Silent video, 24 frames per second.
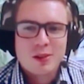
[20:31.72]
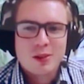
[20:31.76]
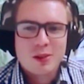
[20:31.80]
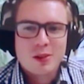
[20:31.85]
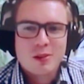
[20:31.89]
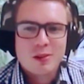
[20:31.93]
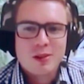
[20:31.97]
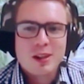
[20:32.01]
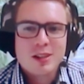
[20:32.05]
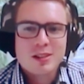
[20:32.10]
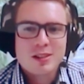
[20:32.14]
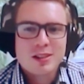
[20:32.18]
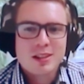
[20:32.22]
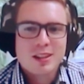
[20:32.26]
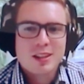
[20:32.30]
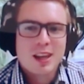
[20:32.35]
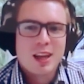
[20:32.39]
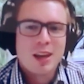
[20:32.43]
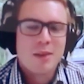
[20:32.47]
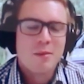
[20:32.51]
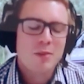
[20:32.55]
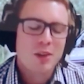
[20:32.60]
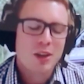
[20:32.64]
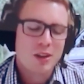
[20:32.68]
the reason
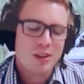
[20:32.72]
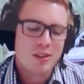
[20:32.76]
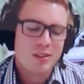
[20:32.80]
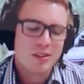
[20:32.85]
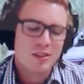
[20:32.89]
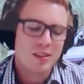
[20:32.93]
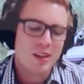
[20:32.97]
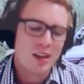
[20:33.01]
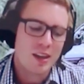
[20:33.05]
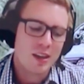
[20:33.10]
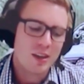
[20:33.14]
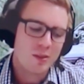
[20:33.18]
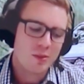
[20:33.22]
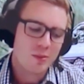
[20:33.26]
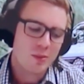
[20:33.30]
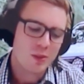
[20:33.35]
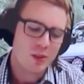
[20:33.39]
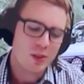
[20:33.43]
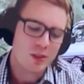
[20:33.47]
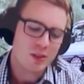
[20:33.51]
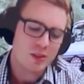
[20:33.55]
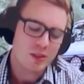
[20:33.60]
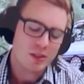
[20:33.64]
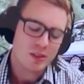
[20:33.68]
Camco started
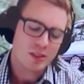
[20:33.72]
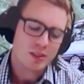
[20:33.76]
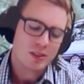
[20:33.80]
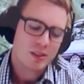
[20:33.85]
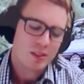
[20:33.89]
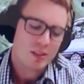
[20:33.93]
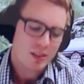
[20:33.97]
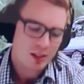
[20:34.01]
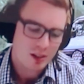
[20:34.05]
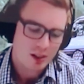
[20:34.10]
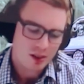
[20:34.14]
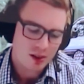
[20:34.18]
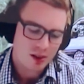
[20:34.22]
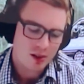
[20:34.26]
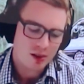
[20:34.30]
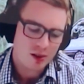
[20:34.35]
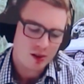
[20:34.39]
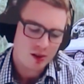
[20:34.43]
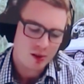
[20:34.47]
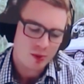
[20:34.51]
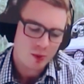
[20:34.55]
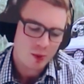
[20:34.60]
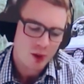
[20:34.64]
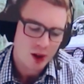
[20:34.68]
was
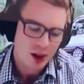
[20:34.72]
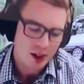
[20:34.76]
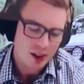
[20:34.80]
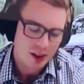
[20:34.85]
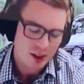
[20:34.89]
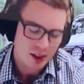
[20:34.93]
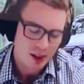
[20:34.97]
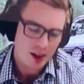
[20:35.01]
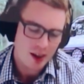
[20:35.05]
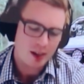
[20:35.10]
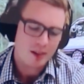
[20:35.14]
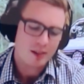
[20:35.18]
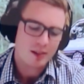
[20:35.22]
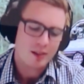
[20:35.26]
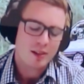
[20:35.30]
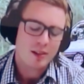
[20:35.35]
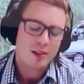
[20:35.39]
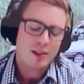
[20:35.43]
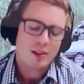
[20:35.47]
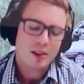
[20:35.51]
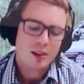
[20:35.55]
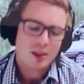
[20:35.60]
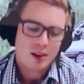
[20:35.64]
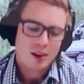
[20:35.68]
my dad
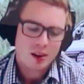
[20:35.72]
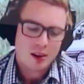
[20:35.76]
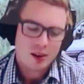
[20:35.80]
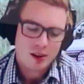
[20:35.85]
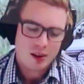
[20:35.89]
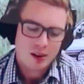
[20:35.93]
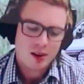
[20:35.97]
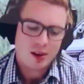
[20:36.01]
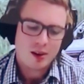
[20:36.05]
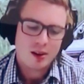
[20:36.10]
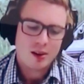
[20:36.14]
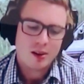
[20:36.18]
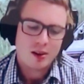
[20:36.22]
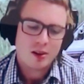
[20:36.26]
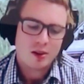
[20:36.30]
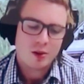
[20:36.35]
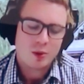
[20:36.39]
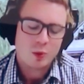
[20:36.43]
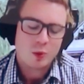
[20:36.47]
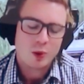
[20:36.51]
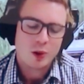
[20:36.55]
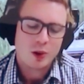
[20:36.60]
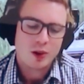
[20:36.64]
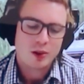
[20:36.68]

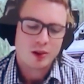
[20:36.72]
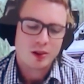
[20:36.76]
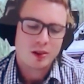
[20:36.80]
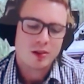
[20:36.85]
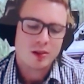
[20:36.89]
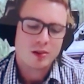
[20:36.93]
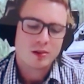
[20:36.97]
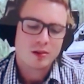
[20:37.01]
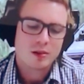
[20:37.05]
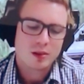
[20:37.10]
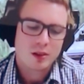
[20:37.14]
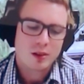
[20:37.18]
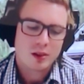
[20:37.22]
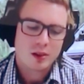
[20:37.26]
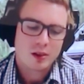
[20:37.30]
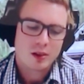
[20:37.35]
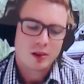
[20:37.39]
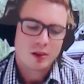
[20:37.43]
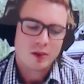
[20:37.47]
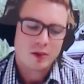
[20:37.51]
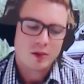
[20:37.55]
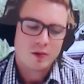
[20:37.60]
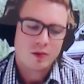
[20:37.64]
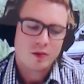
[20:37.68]
worked in
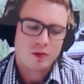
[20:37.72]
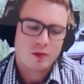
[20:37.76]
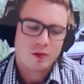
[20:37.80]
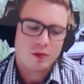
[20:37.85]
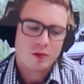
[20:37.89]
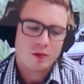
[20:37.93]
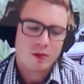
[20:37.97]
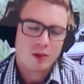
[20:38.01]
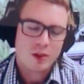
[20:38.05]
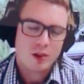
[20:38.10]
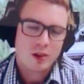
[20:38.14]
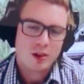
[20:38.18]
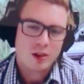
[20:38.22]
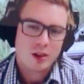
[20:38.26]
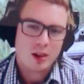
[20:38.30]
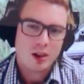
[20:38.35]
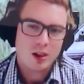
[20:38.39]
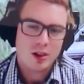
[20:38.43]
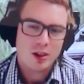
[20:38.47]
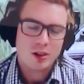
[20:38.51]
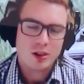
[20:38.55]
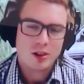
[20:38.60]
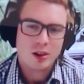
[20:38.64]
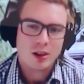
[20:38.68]

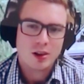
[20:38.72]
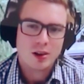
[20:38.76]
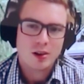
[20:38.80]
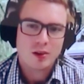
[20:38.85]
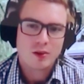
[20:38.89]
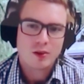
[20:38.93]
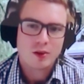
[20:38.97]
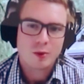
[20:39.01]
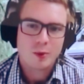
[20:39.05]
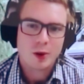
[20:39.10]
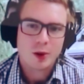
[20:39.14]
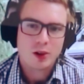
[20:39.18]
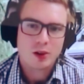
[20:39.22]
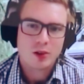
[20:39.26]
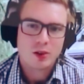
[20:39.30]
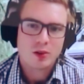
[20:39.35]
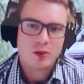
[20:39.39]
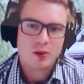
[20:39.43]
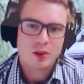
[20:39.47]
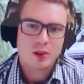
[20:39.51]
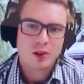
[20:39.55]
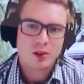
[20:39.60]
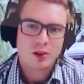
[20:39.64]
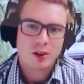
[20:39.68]
engineering for most
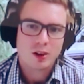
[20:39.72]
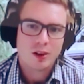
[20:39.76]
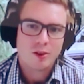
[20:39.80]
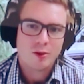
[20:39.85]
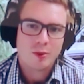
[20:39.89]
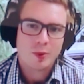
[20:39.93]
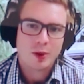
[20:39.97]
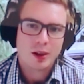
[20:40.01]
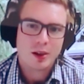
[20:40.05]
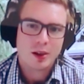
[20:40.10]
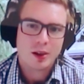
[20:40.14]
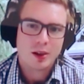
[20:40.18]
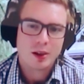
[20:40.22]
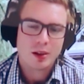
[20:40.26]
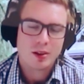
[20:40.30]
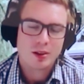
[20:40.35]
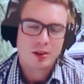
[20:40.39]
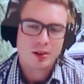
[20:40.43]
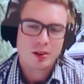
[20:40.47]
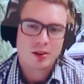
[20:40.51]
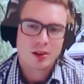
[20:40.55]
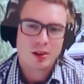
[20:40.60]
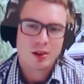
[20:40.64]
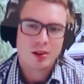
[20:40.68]
of his life, but he did a
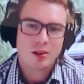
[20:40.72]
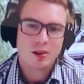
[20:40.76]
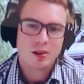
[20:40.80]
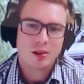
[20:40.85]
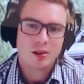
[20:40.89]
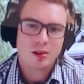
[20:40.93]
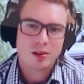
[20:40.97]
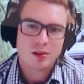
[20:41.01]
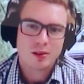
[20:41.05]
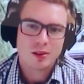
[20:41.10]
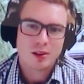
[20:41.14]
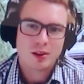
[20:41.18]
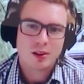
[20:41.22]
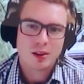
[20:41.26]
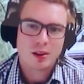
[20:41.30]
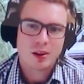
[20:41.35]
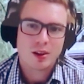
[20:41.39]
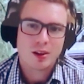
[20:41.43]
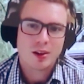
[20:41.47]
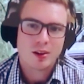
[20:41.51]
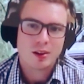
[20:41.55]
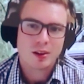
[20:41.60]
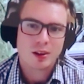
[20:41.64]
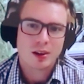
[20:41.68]
stint
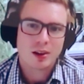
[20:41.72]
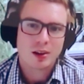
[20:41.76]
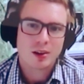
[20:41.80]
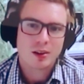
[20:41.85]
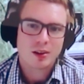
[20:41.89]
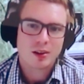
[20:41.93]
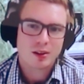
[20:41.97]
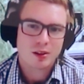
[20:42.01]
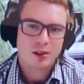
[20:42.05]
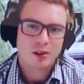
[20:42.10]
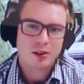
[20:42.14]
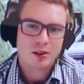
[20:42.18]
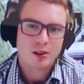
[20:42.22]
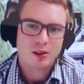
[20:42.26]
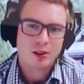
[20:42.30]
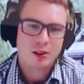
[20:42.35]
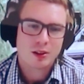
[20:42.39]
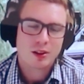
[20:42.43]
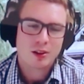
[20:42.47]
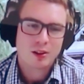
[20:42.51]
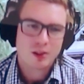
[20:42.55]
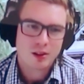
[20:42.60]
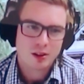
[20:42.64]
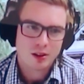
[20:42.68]
in
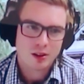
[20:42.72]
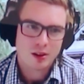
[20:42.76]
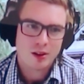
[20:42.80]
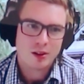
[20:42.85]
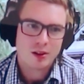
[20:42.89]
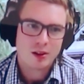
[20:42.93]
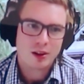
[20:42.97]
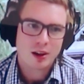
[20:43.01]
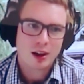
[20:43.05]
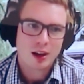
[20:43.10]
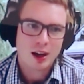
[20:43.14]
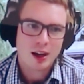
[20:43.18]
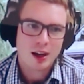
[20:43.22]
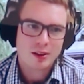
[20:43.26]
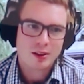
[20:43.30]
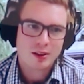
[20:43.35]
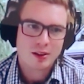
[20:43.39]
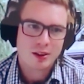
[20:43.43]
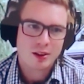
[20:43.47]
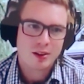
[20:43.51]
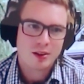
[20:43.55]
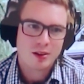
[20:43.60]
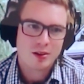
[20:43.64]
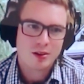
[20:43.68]
the glass
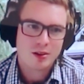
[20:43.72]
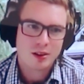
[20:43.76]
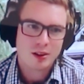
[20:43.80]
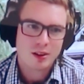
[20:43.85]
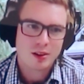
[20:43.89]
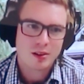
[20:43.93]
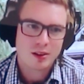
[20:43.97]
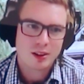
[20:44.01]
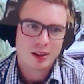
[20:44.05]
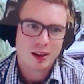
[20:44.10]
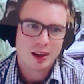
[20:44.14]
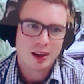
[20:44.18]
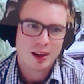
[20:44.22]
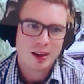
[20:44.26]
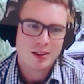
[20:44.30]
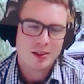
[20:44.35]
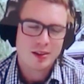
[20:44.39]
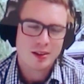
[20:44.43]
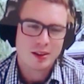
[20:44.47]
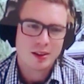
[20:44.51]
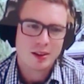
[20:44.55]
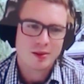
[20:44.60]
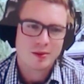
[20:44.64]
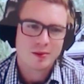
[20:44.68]
industry as a
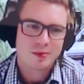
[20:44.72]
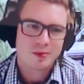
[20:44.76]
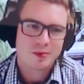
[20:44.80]
glazier.